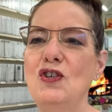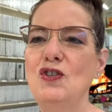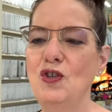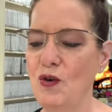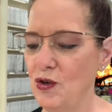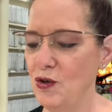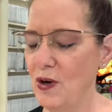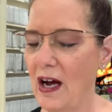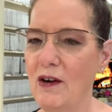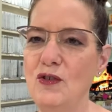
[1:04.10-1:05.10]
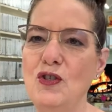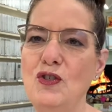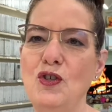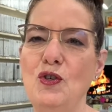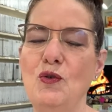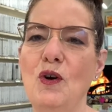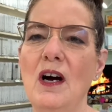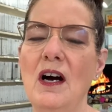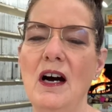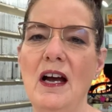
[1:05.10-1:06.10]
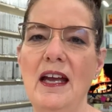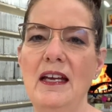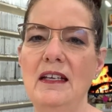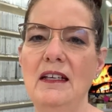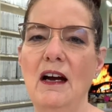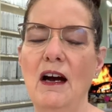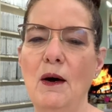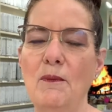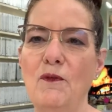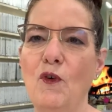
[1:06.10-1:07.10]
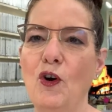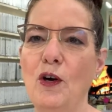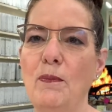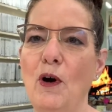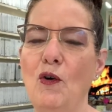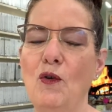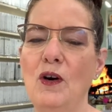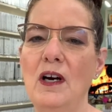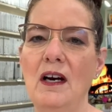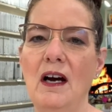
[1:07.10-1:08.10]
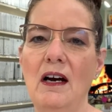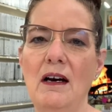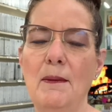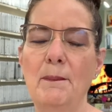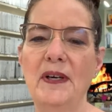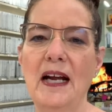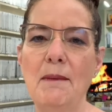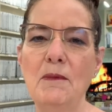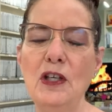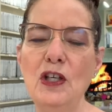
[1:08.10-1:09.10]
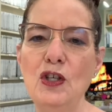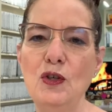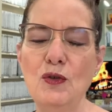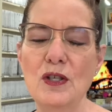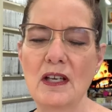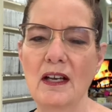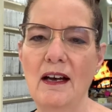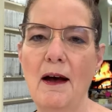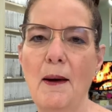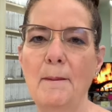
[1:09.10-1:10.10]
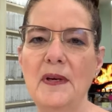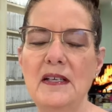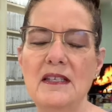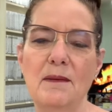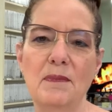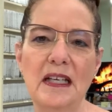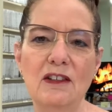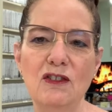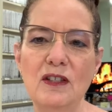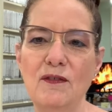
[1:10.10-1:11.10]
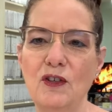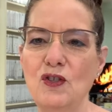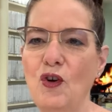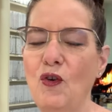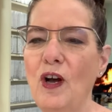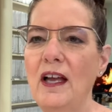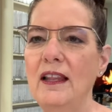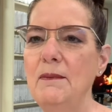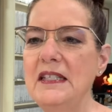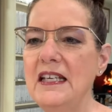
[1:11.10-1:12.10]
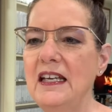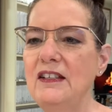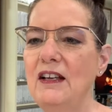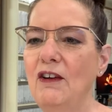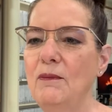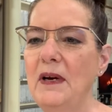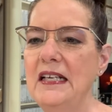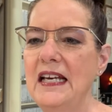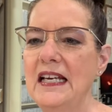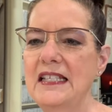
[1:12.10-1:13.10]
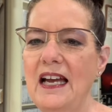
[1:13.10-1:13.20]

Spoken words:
show you how to do a fork bow, but I'm going to use something a little different. So let me take you down to my desk.